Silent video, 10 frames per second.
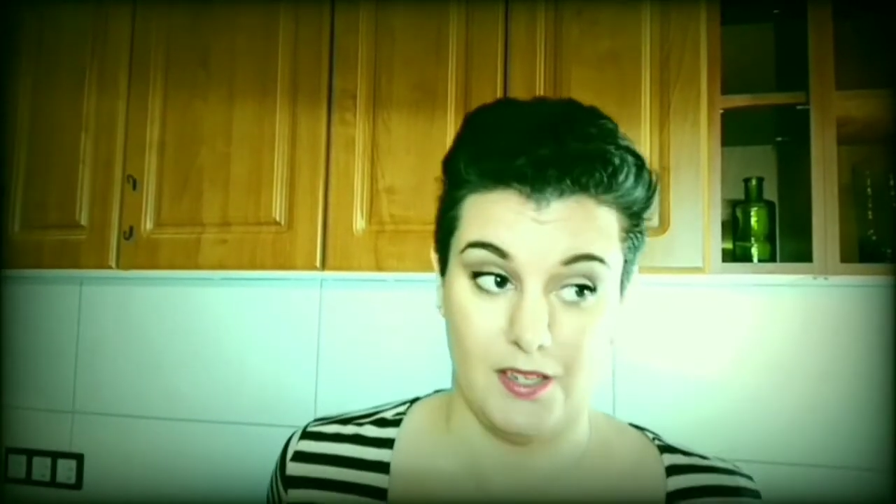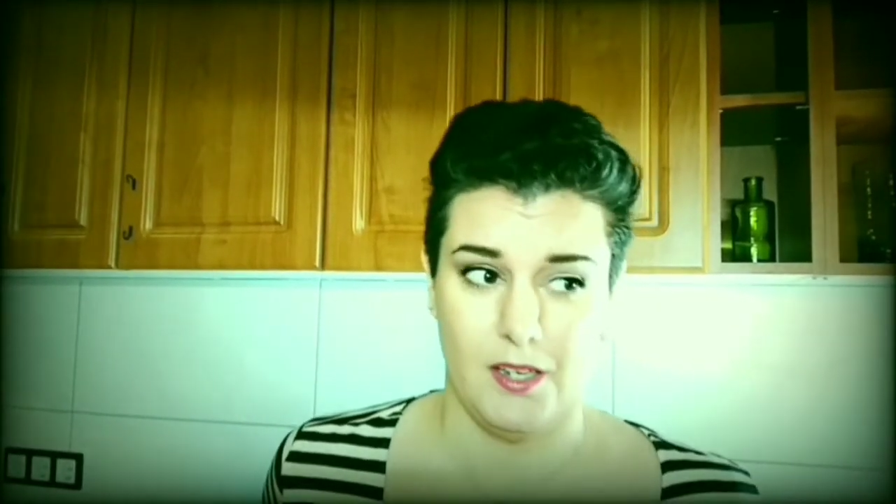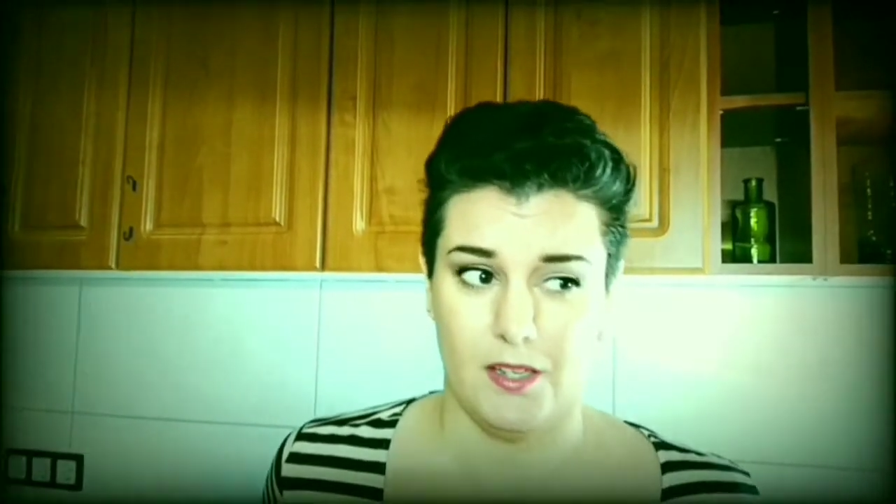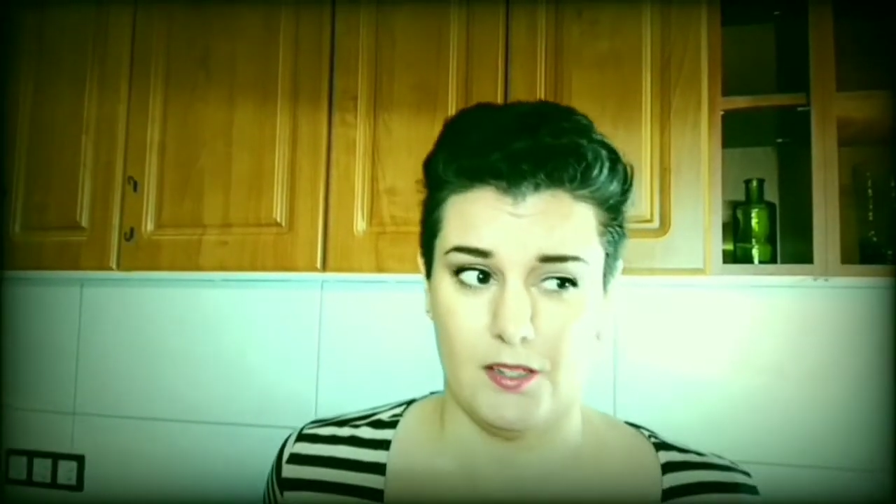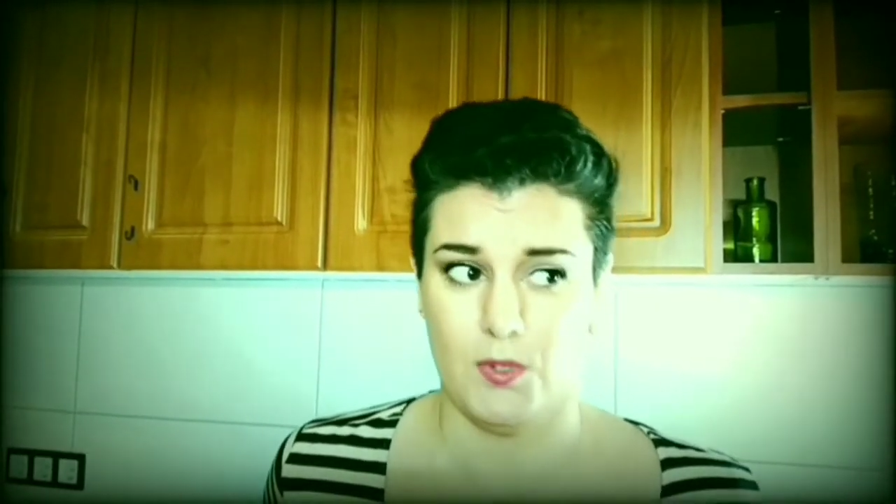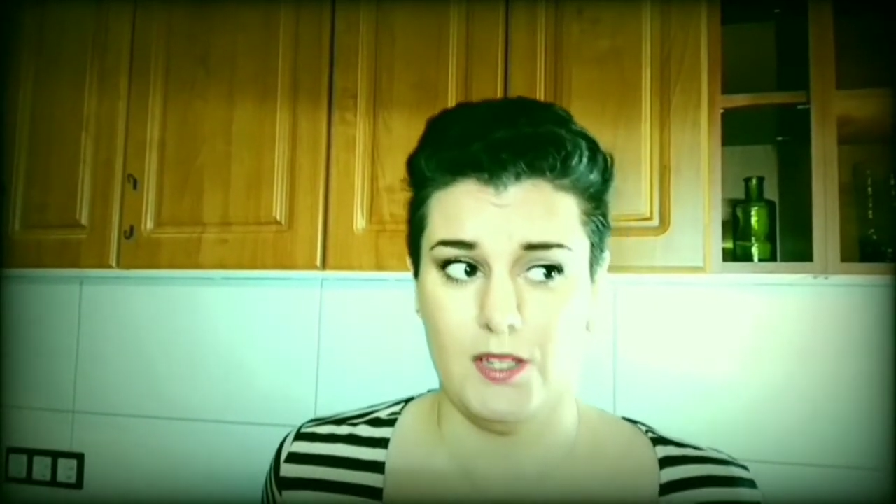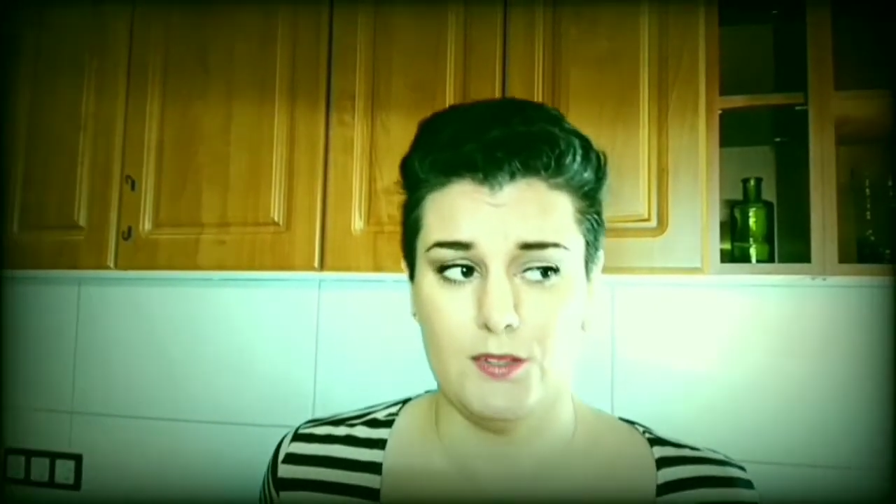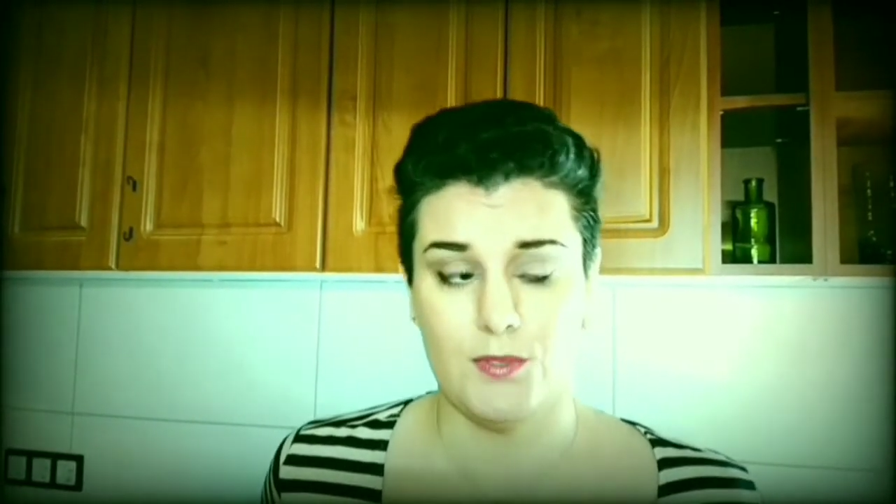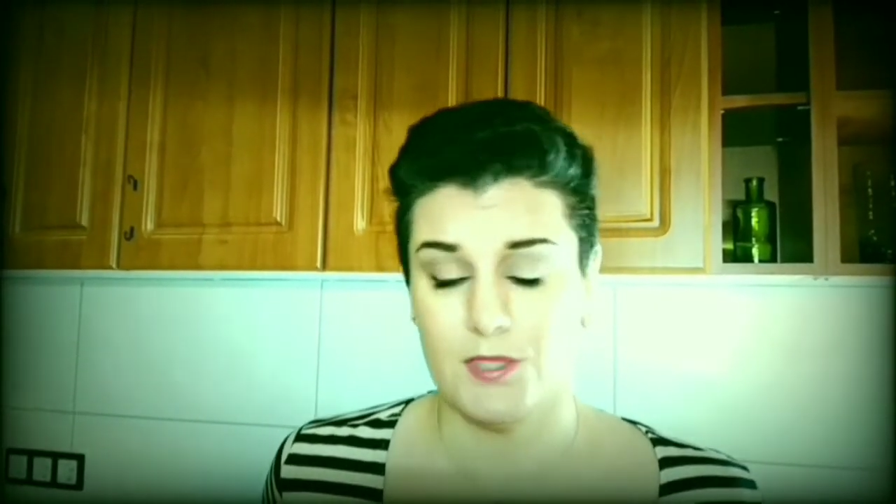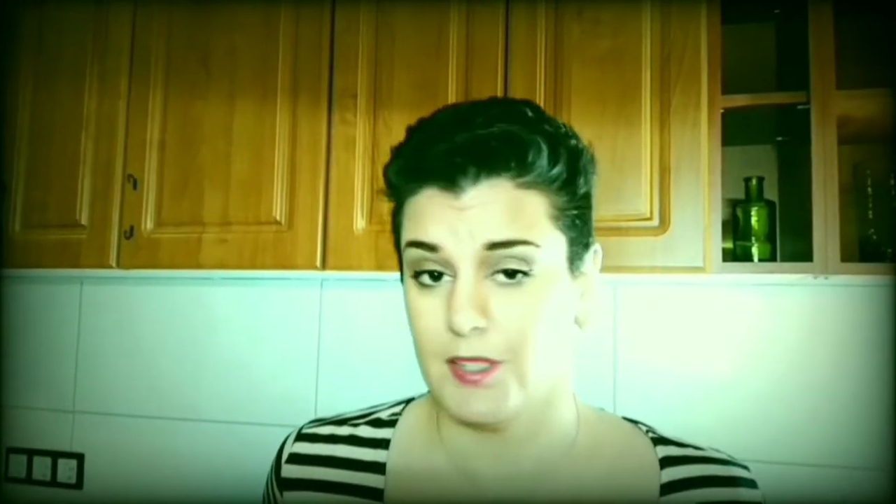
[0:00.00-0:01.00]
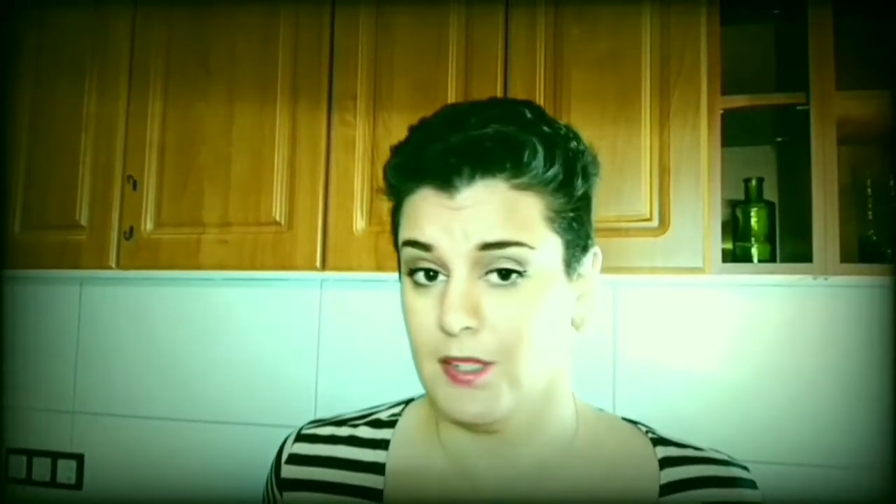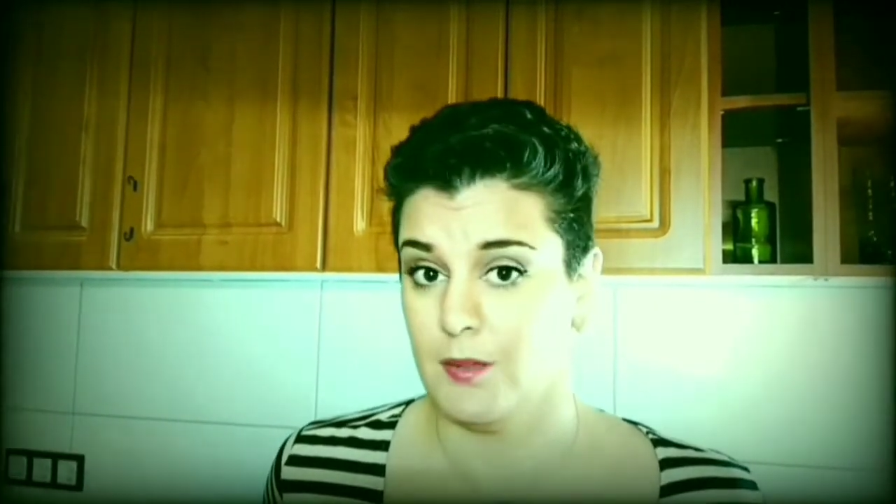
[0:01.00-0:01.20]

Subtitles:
as well as risking